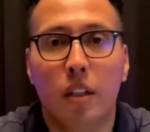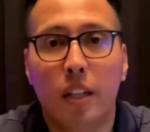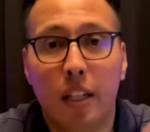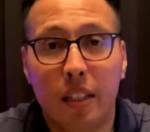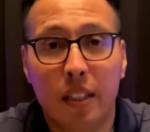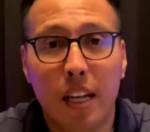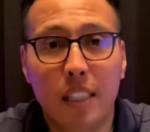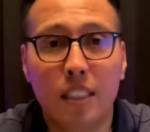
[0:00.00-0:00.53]
that
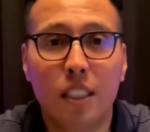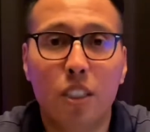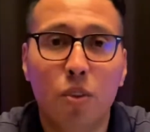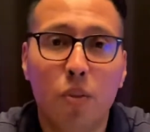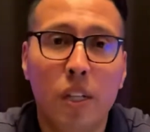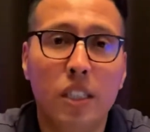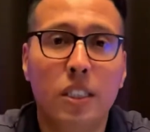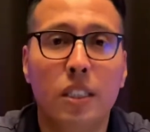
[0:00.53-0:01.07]

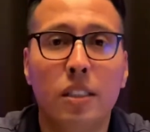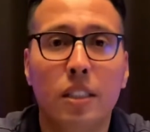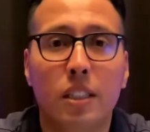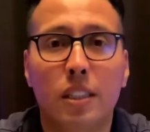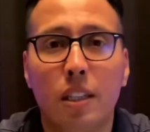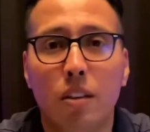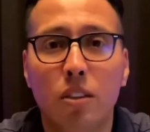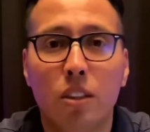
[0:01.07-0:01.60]
situation, the
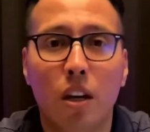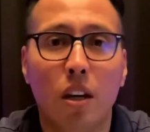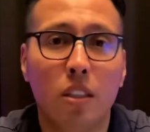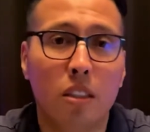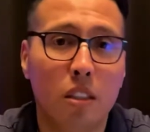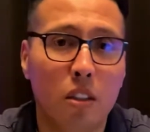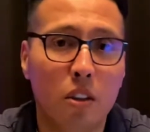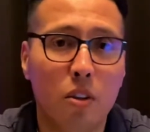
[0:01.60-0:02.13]
sales cost
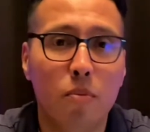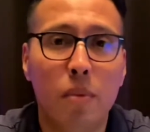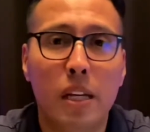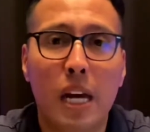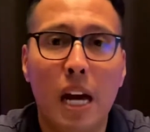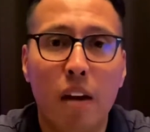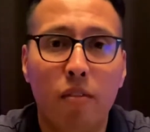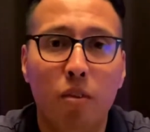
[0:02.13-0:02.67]
alone may have
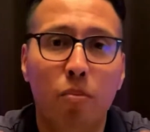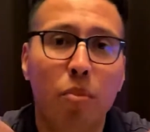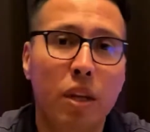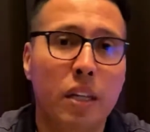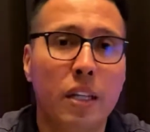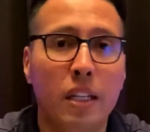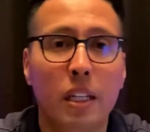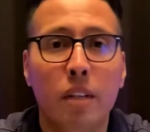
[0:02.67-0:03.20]
you breaking
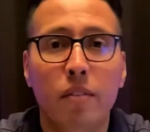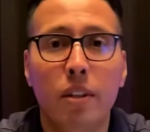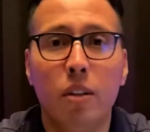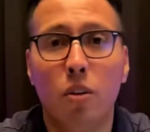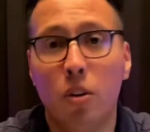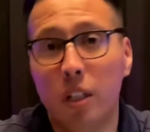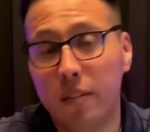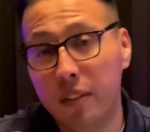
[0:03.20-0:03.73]
even or
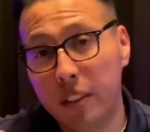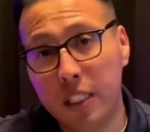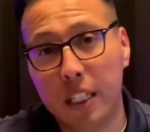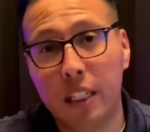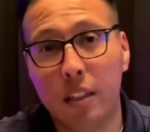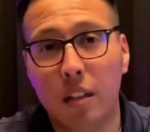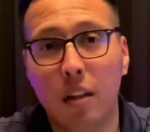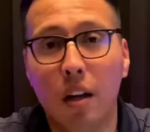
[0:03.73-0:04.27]
even taking a
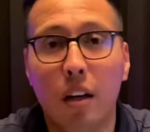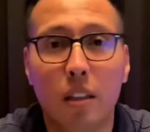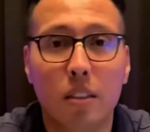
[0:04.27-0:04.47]
loss.